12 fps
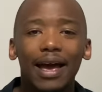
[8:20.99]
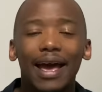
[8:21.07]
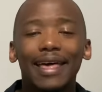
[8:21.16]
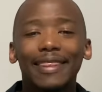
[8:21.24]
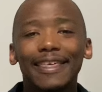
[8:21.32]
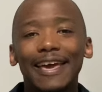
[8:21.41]

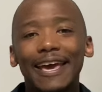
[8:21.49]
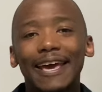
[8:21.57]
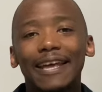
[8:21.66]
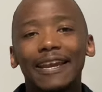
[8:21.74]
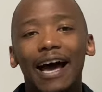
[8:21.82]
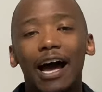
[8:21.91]
And
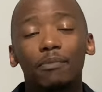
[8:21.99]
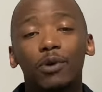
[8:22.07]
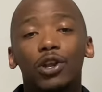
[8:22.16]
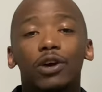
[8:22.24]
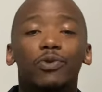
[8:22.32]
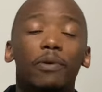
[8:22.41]
then I'm
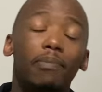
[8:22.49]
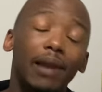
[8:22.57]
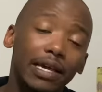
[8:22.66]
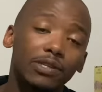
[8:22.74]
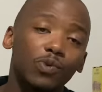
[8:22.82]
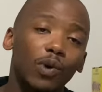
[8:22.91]
gonna
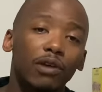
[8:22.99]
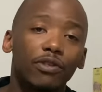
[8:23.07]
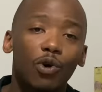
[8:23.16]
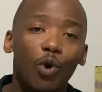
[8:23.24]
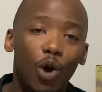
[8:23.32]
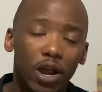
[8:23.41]
replace one of the
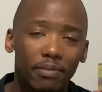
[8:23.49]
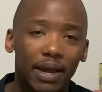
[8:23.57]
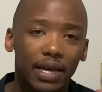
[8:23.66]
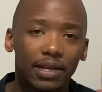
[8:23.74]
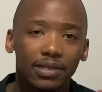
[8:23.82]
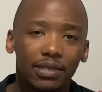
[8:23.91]
coin
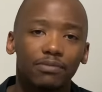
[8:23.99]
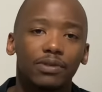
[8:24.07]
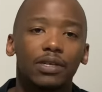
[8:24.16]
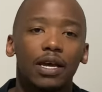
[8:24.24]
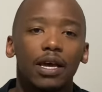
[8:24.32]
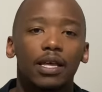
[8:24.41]
mechanisms,